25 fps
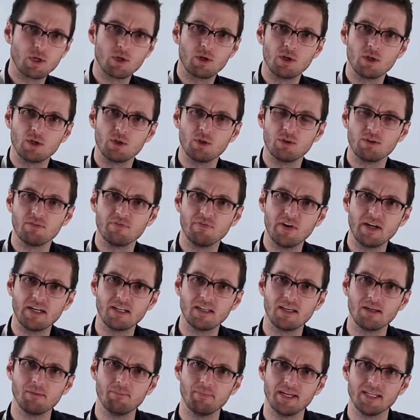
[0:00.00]
where you can do the
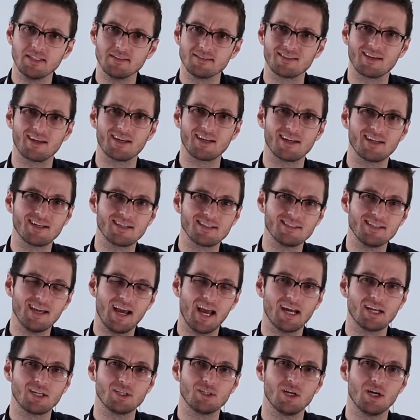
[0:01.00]
fiddly bits like an
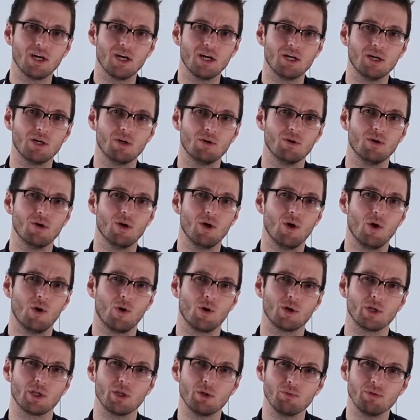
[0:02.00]
X-Acto
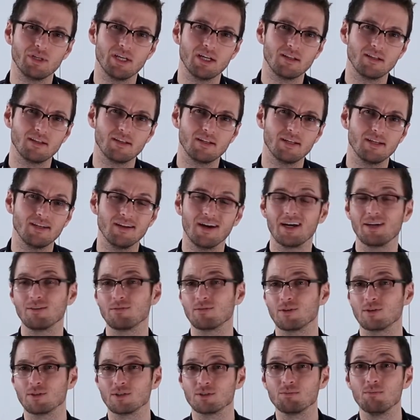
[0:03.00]
or utility
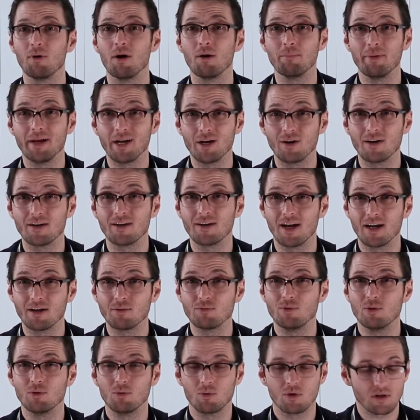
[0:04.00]
knife or small paring
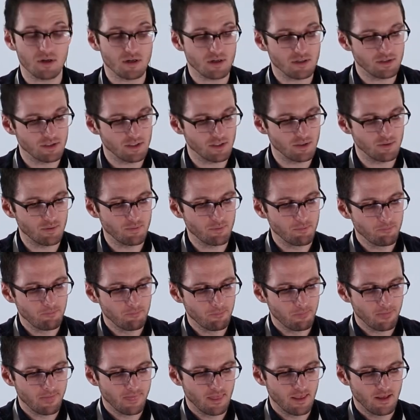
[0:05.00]
knife will work too.
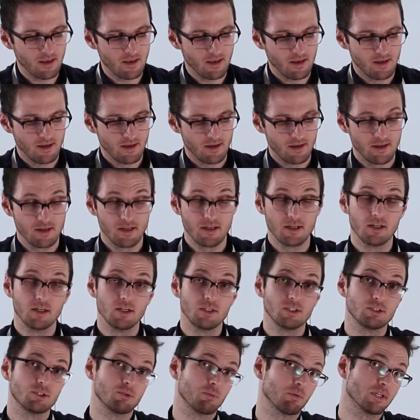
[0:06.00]

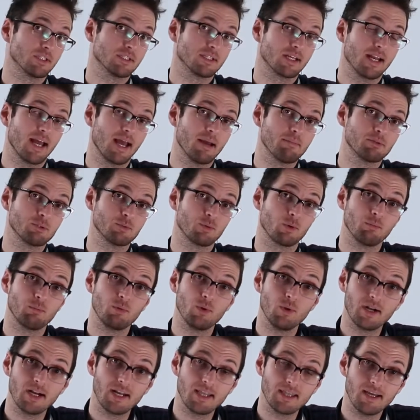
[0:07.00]
So what's going to happen is we're going to
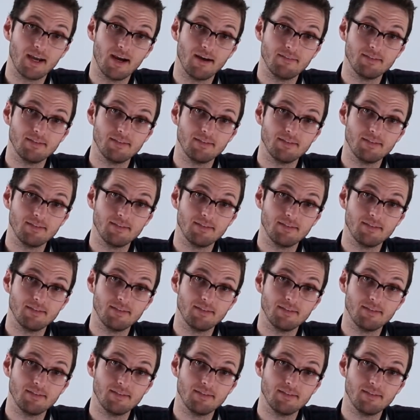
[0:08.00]
pull it out of the